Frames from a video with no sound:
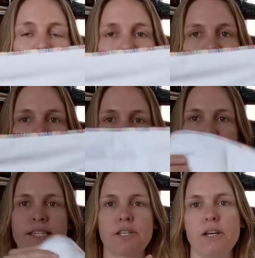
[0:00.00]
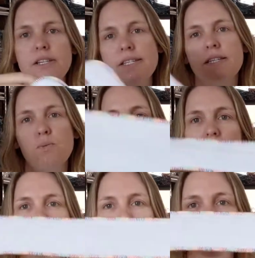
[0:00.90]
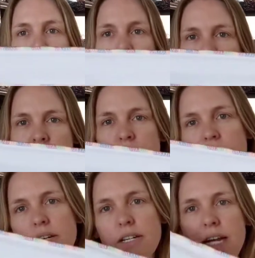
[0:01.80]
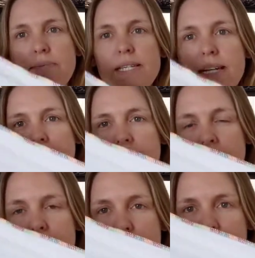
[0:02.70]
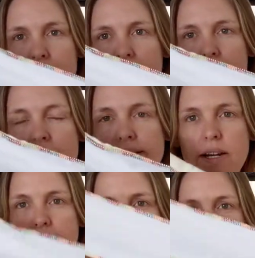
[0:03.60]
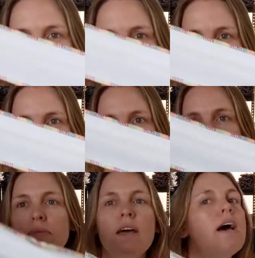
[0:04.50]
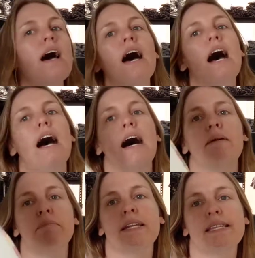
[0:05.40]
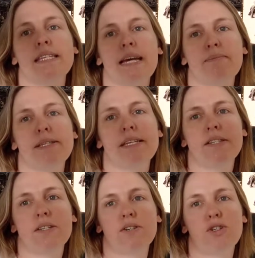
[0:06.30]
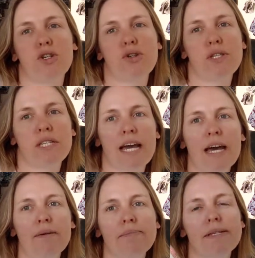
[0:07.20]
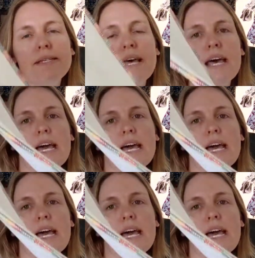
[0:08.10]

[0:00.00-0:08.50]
snake insert. This is one long insert, comes in our teddy bear side snapping nappy. Um, it snaps in, it's got two snaps.